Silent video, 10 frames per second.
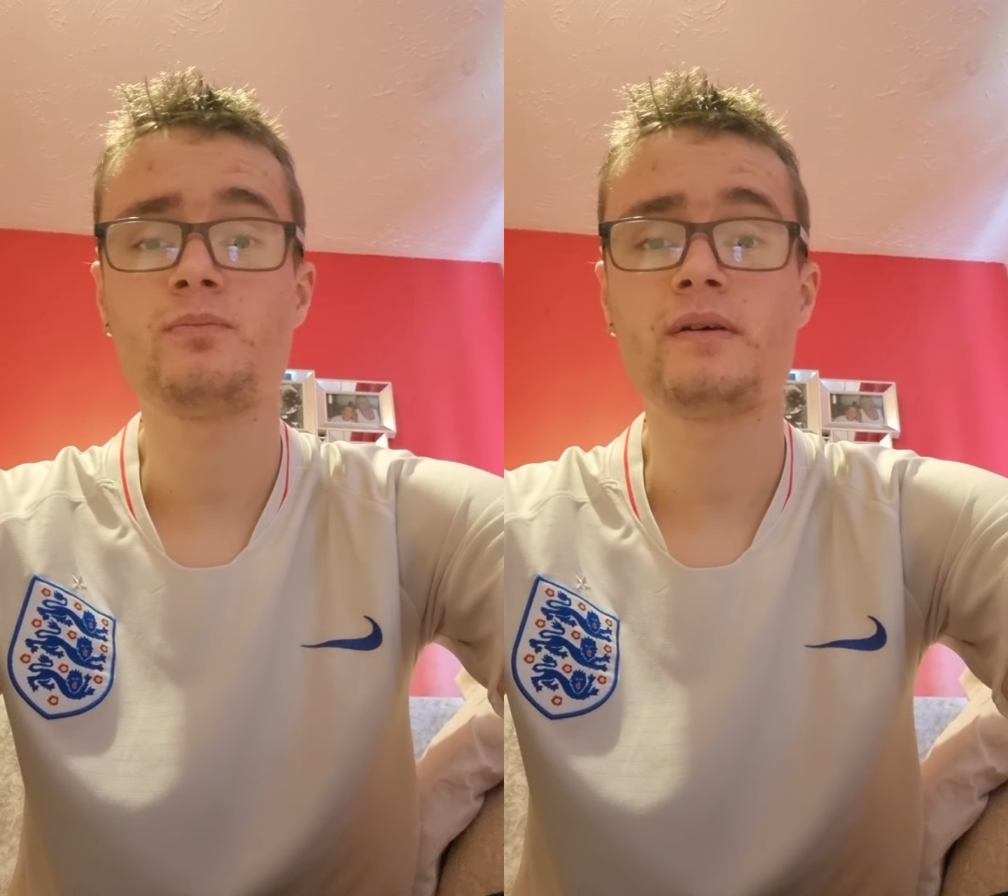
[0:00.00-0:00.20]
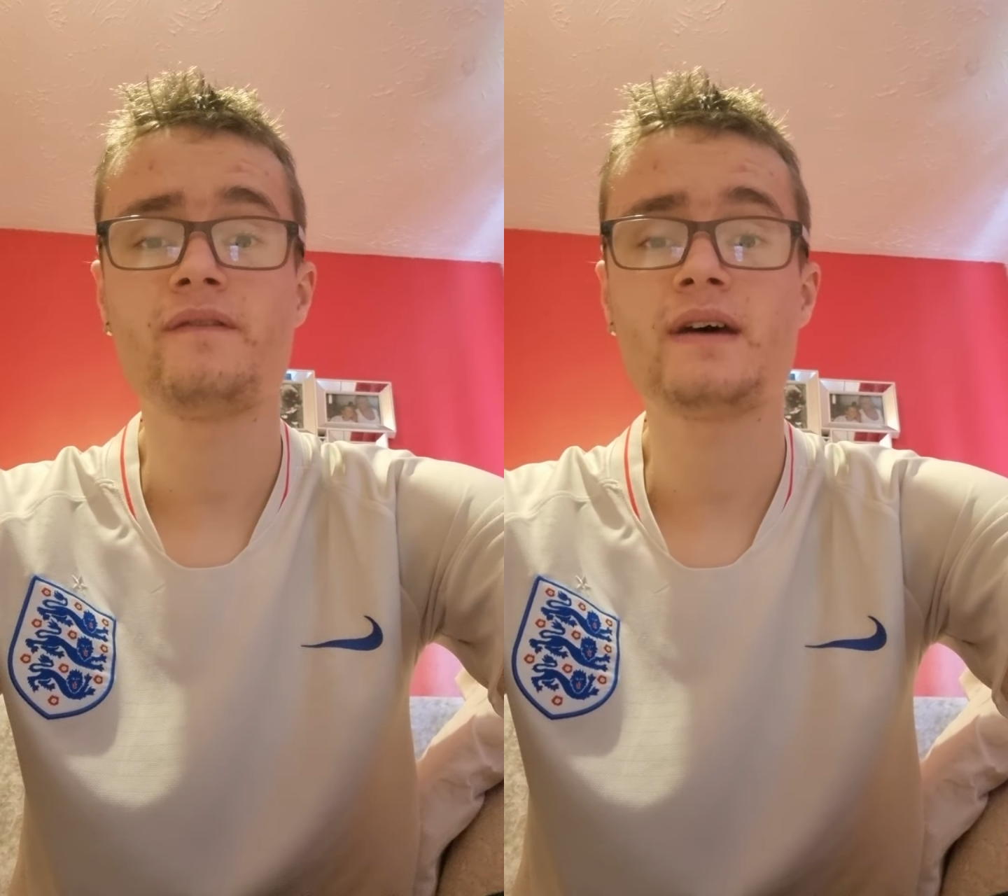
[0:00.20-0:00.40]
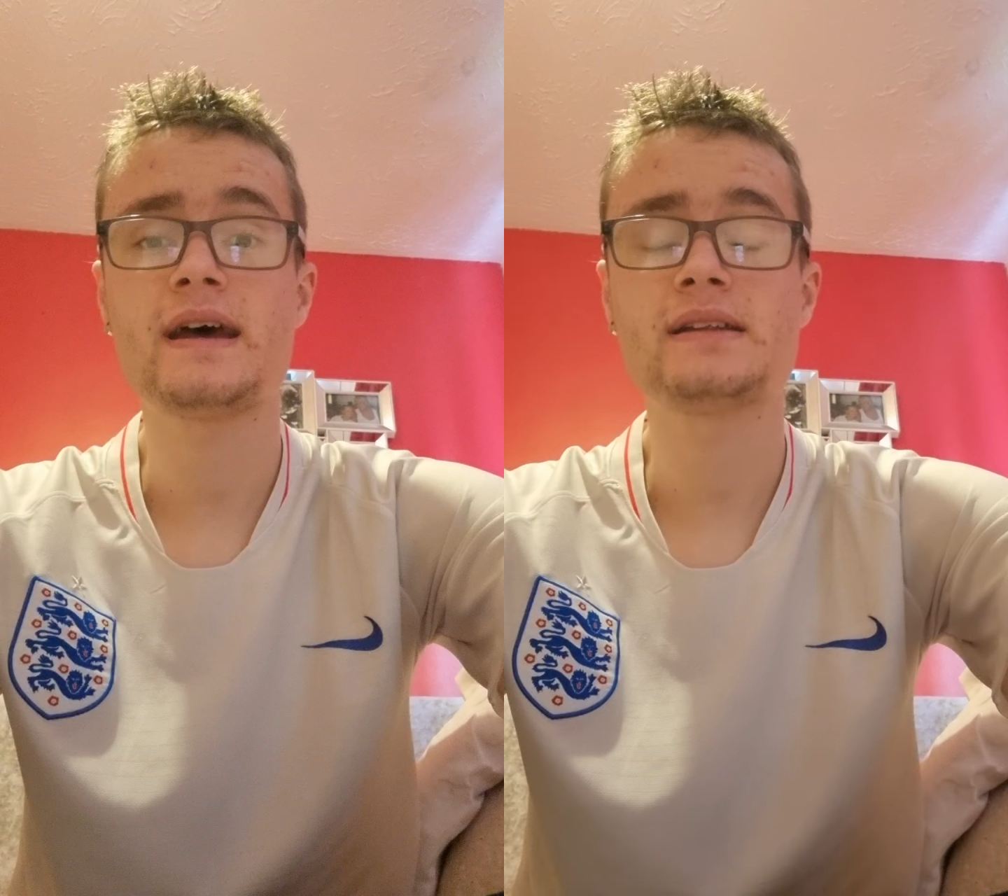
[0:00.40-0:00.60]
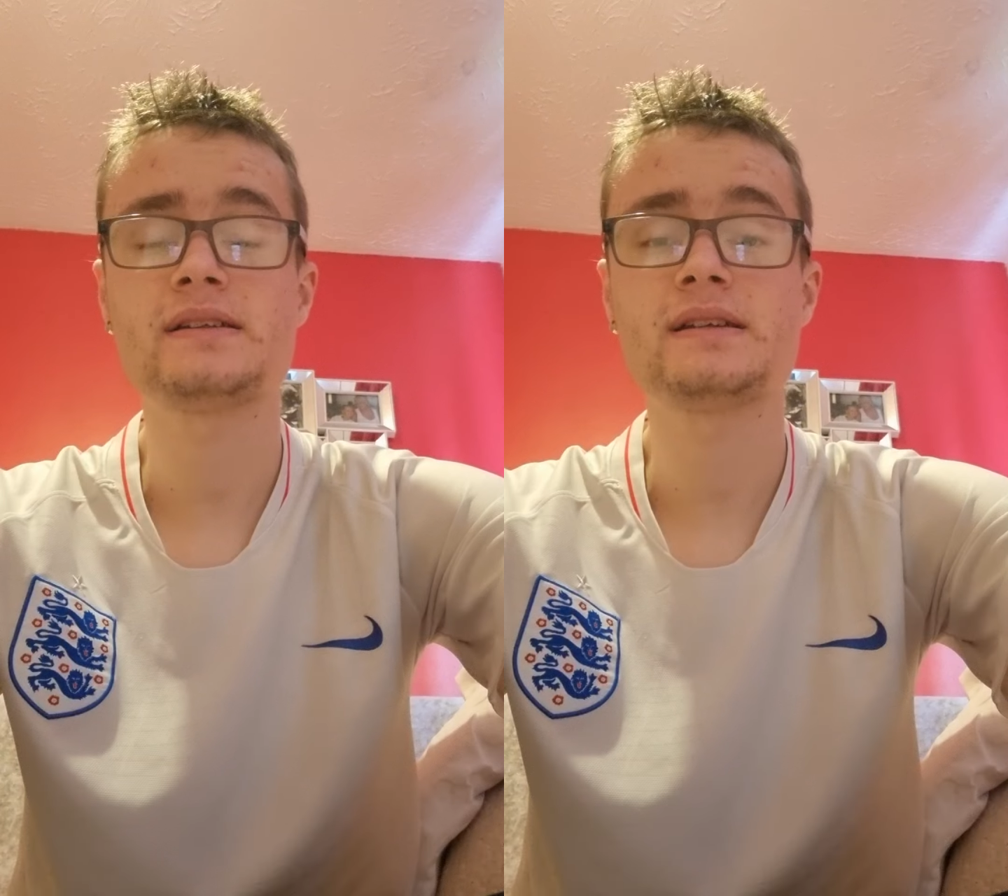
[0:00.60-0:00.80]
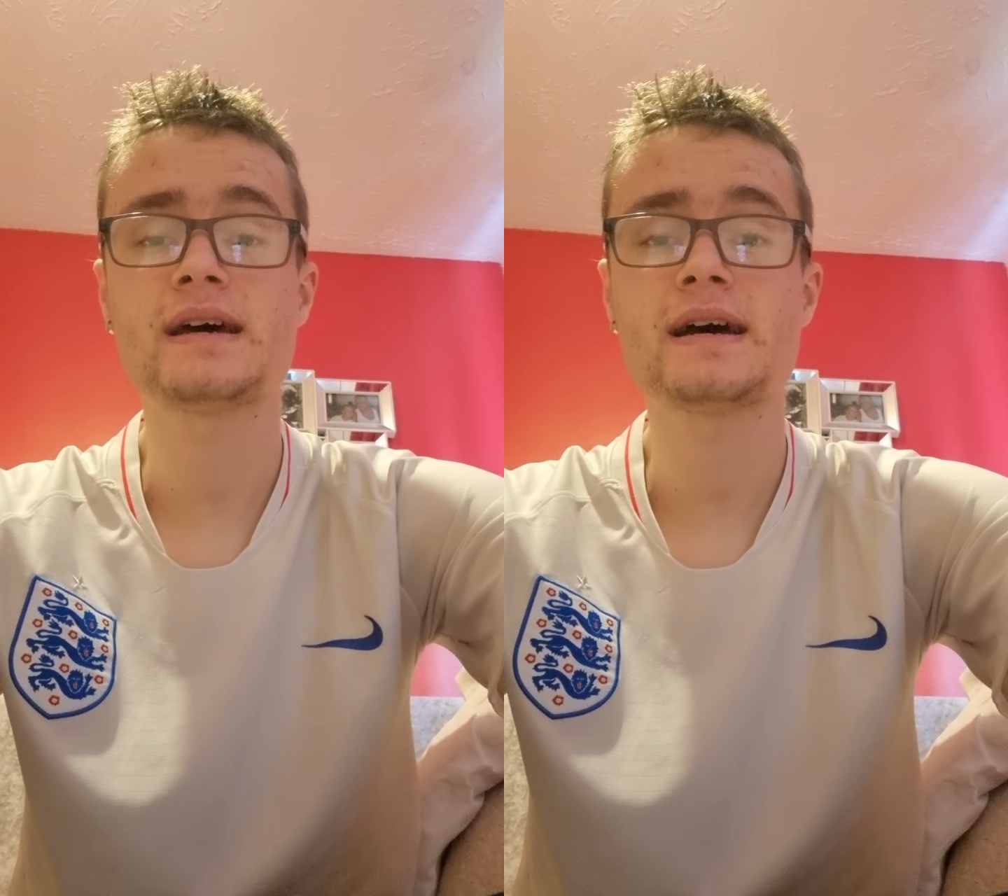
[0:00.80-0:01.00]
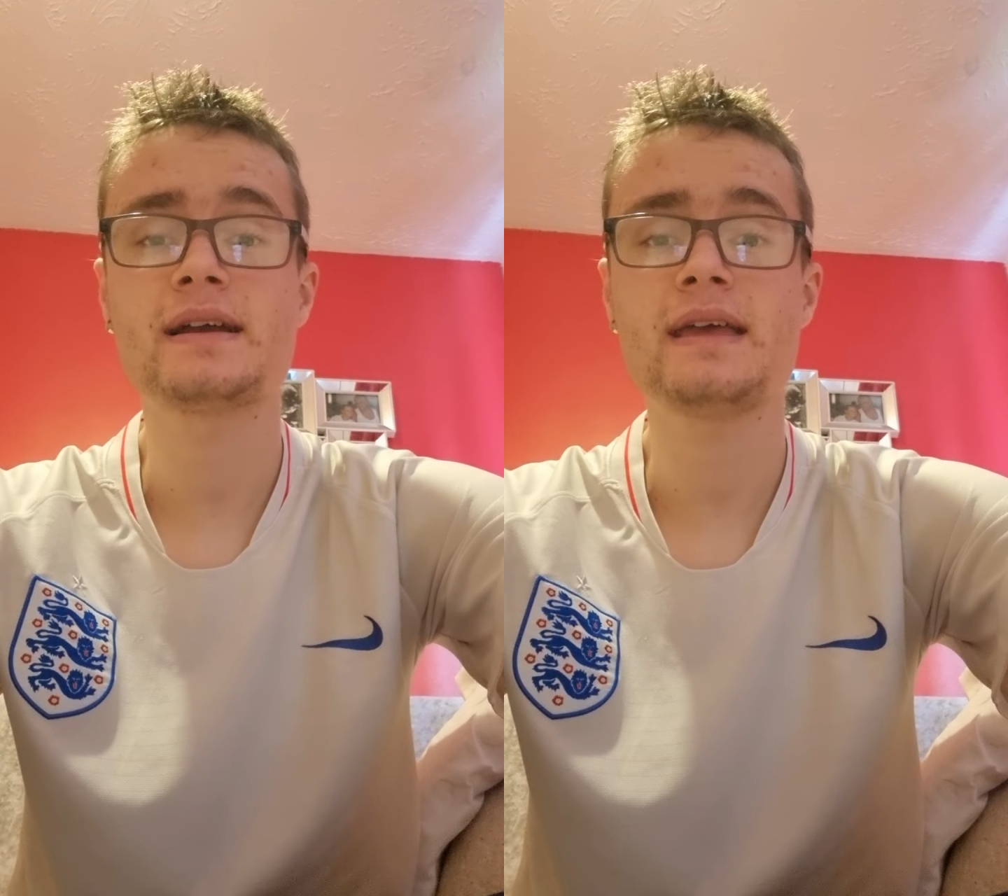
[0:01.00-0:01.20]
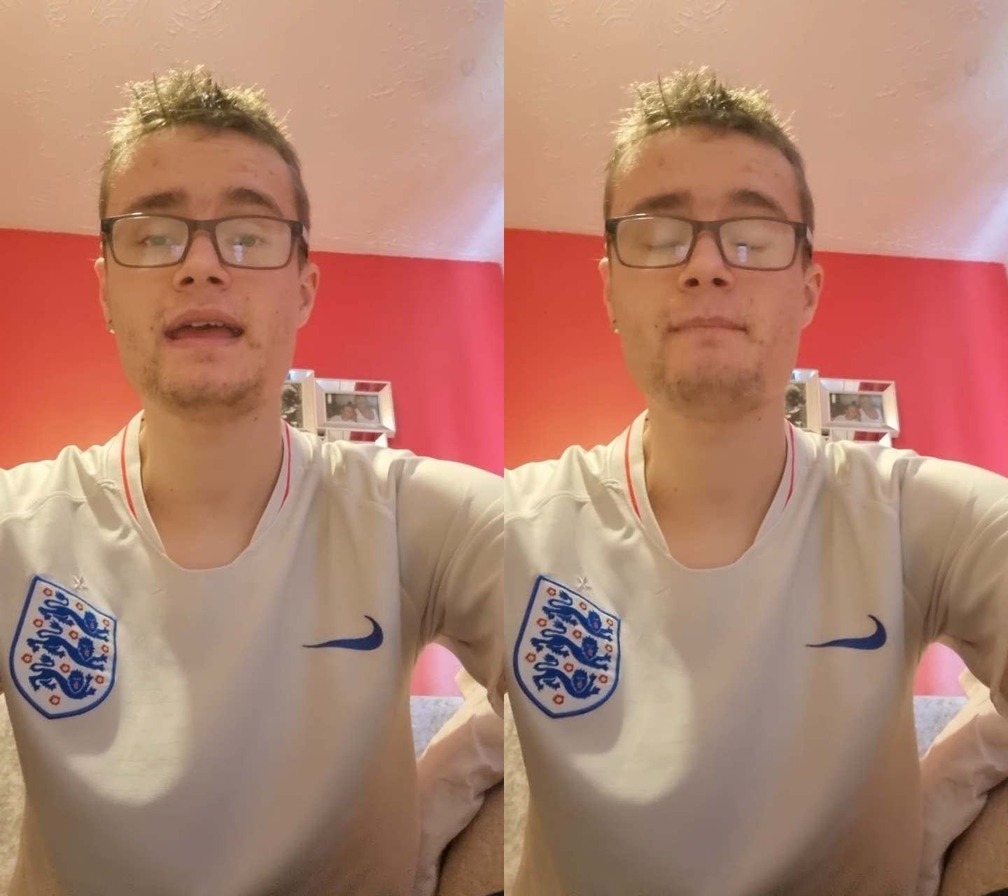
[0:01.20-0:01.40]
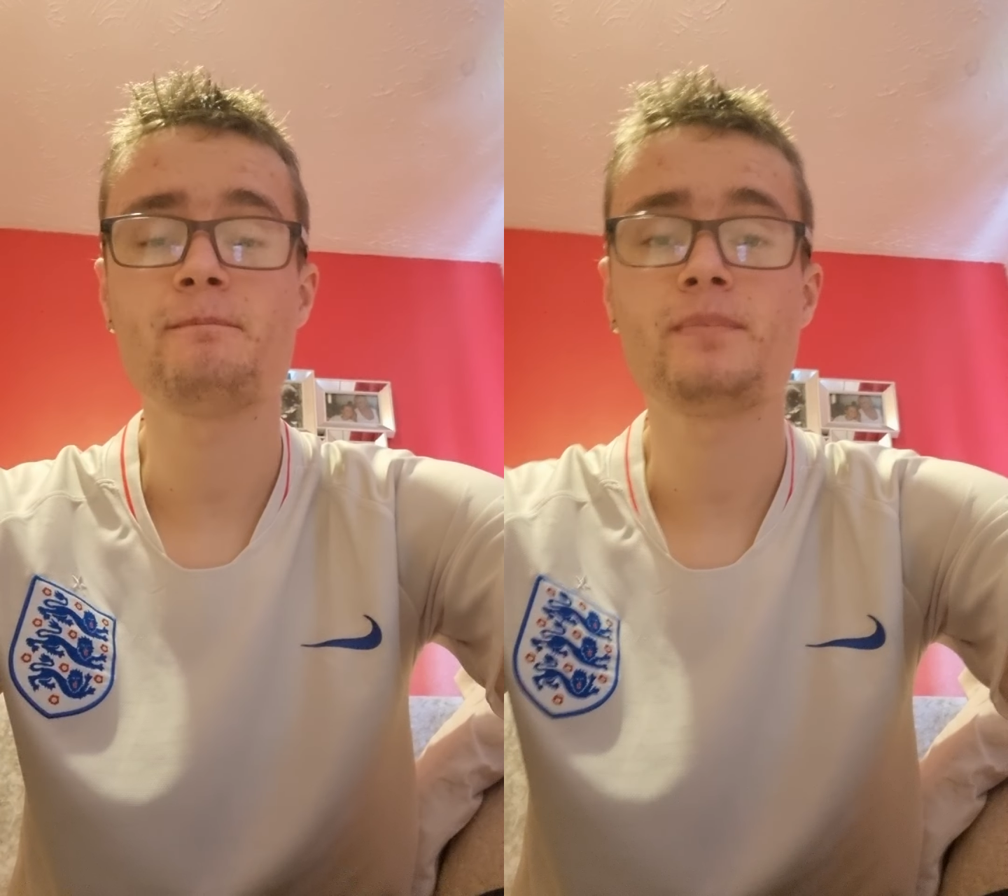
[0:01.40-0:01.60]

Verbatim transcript: be fair to target him